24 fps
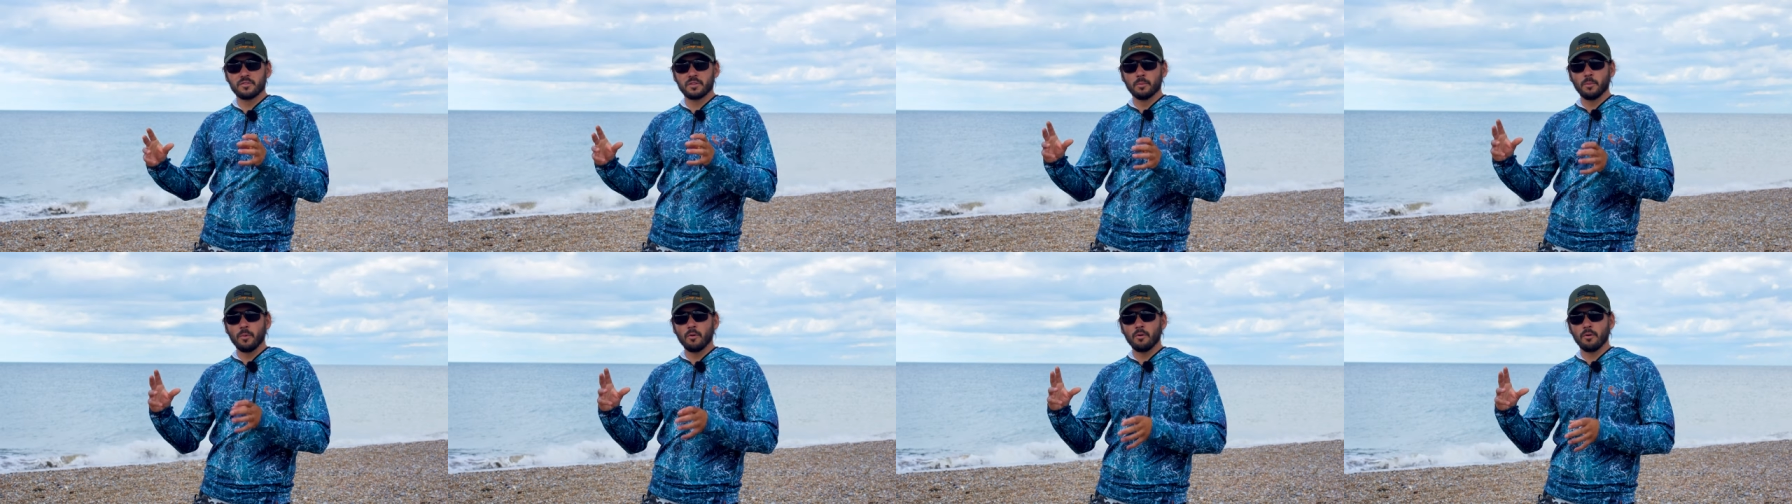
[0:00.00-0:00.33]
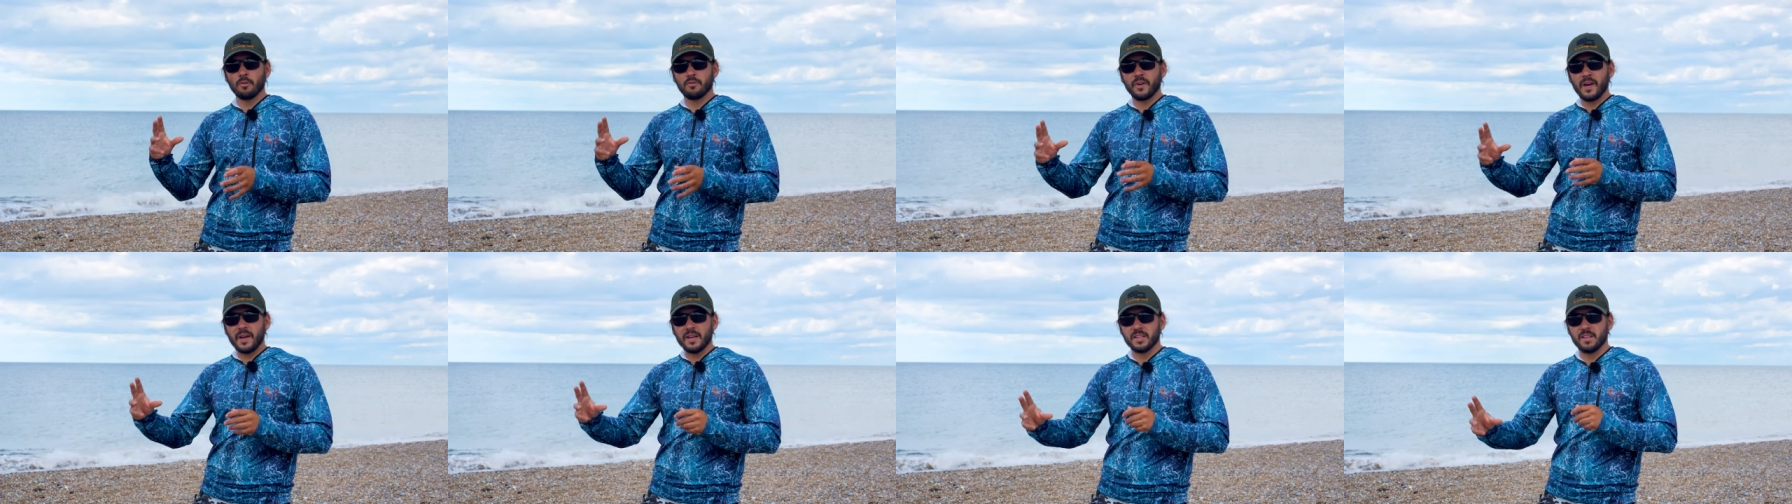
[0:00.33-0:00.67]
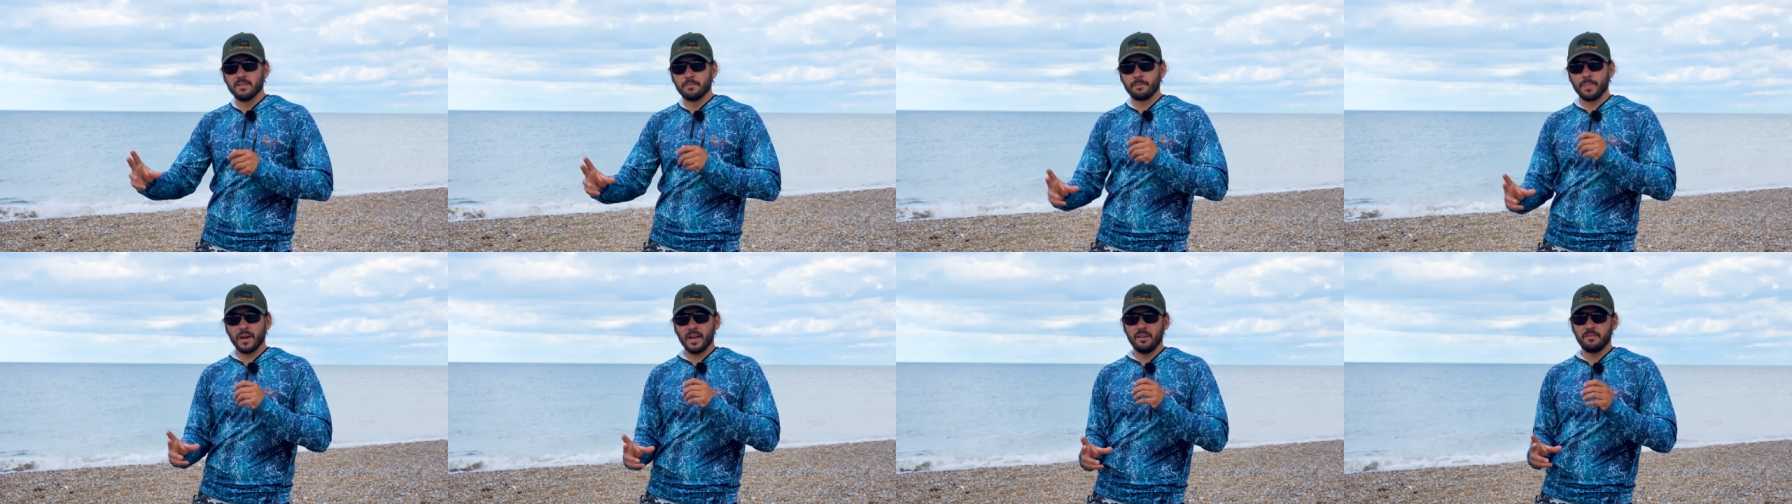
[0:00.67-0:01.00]
to more
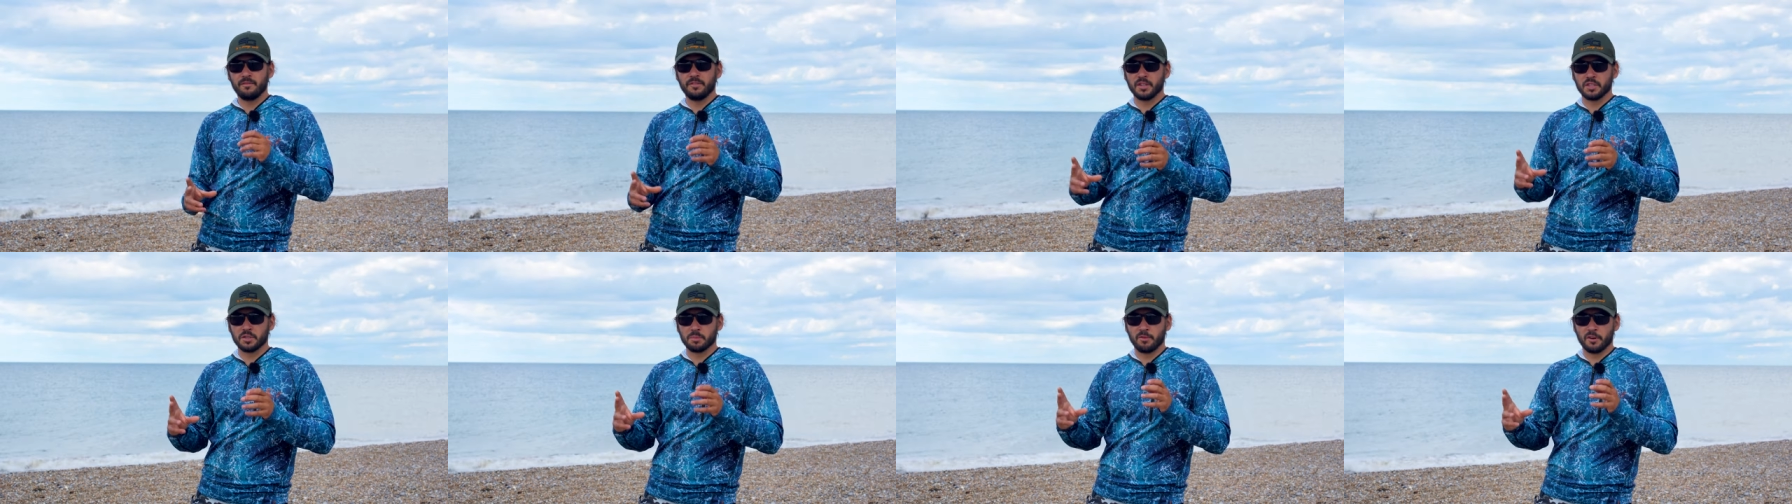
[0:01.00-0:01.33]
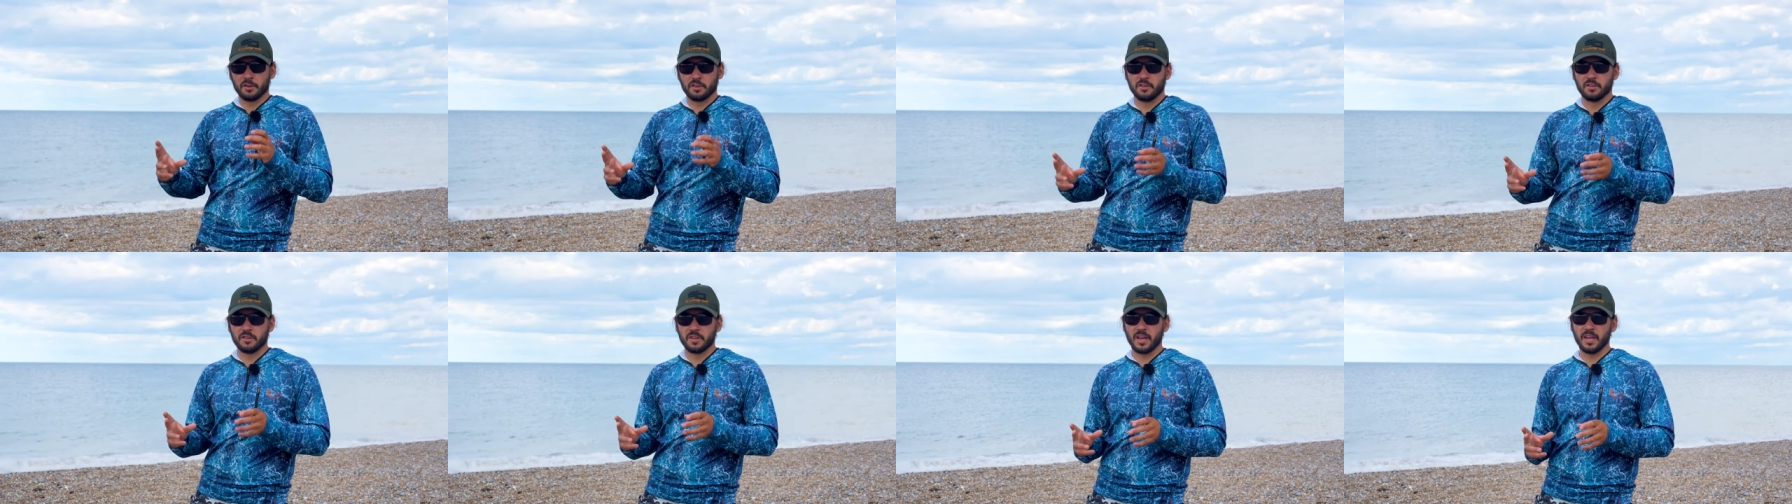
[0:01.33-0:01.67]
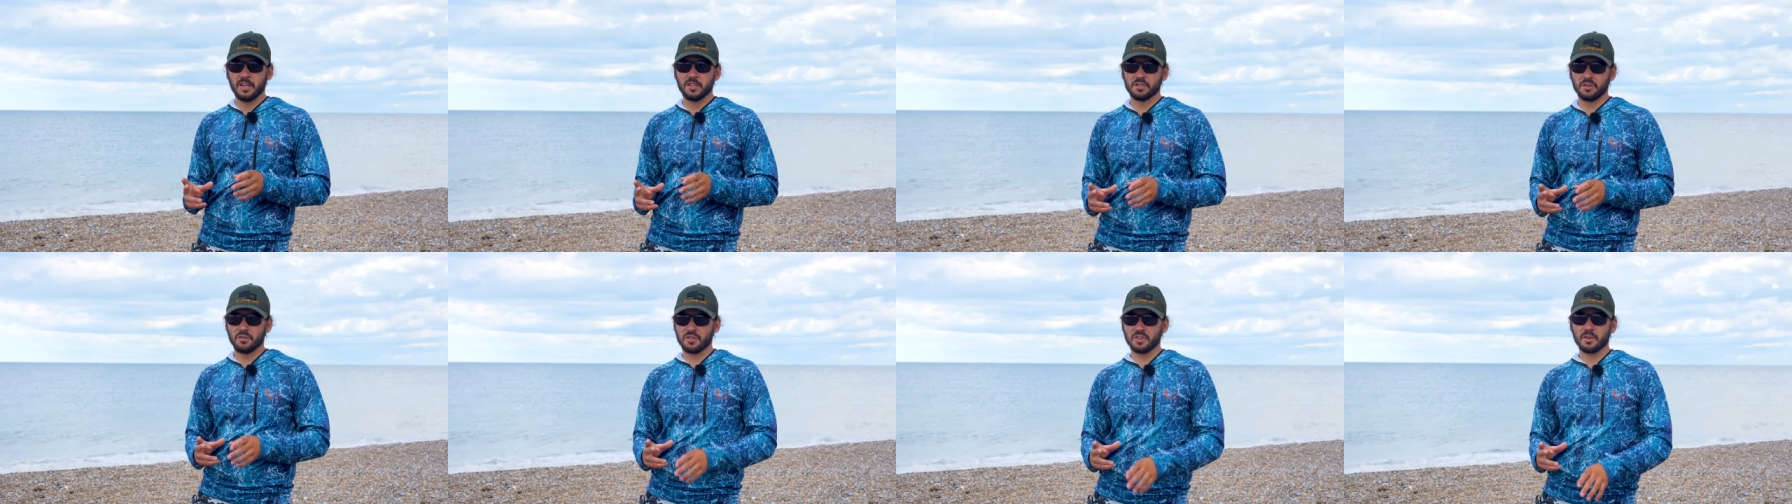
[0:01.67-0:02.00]
effective bait fish
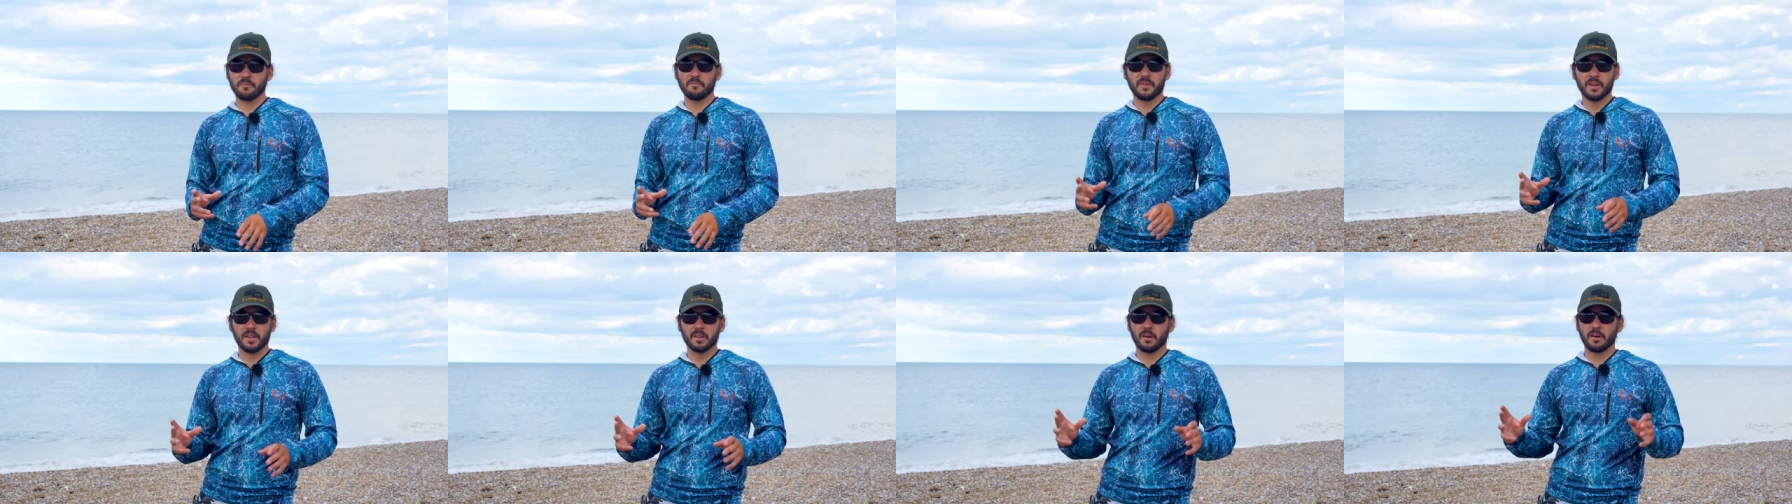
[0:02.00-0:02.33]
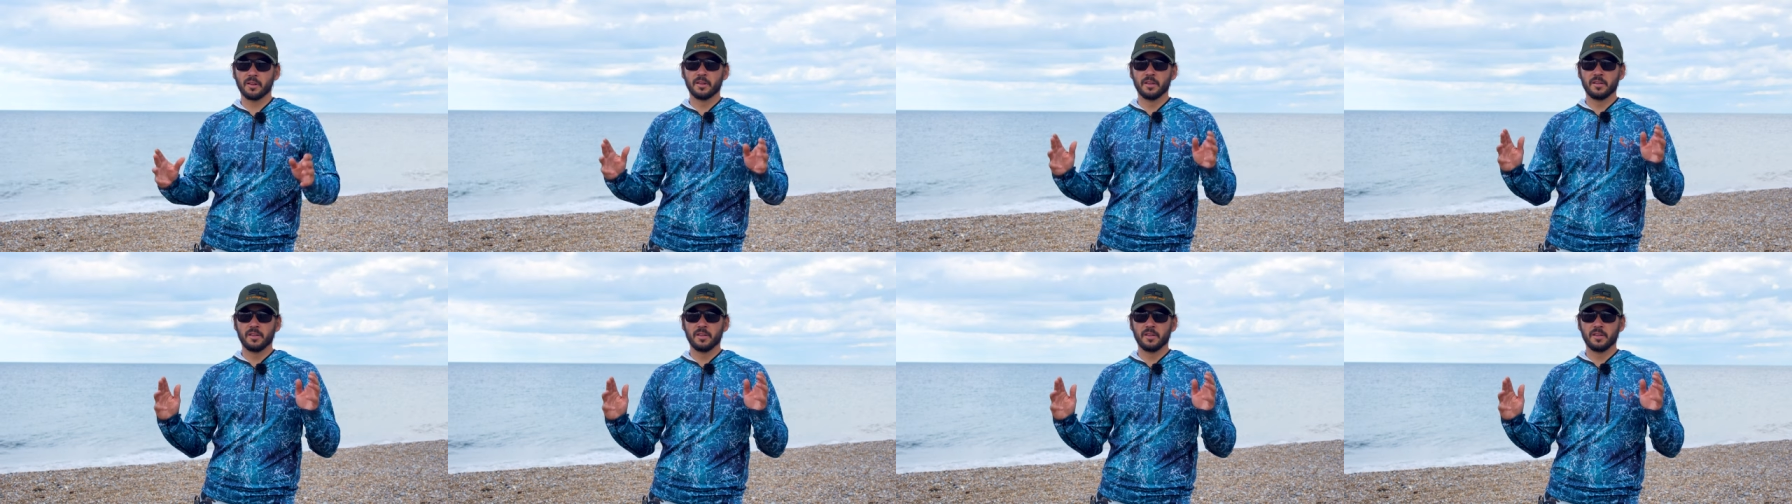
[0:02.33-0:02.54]
presentation, something like